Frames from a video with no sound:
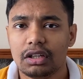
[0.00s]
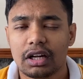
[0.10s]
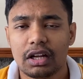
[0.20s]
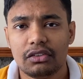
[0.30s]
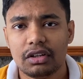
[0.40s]

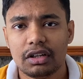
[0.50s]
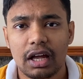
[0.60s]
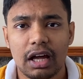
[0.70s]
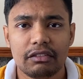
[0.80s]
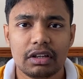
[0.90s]
consider
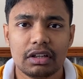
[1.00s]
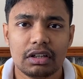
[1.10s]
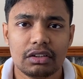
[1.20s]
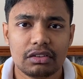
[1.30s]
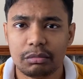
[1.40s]
having
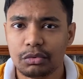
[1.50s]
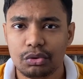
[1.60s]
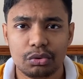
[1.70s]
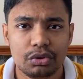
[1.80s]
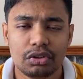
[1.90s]
some
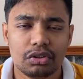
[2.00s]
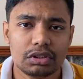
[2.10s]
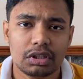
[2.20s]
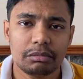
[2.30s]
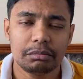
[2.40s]
tutor or
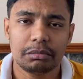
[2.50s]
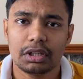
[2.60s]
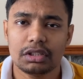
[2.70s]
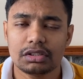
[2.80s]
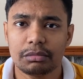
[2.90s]
some
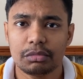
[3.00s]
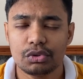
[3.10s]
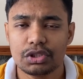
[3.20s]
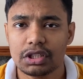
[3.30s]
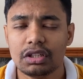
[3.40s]

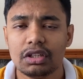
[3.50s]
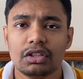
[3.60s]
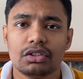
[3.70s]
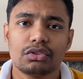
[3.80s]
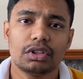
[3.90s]
tuition,
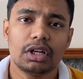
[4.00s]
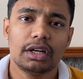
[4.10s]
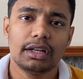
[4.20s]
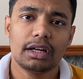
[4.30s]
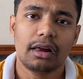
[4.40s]
so that
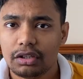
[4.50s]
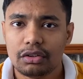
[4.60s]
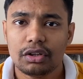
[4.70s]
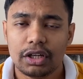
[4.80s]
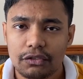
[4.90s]

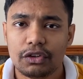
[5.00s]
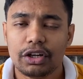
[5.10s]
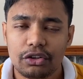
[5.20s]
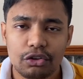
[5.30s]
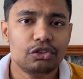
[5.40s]
it would
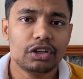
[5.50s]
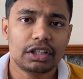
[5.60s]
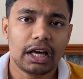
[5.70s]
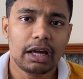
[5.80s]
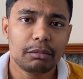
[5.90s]
reduce your
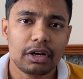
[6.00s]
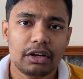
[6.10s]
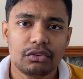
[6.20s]
time, right?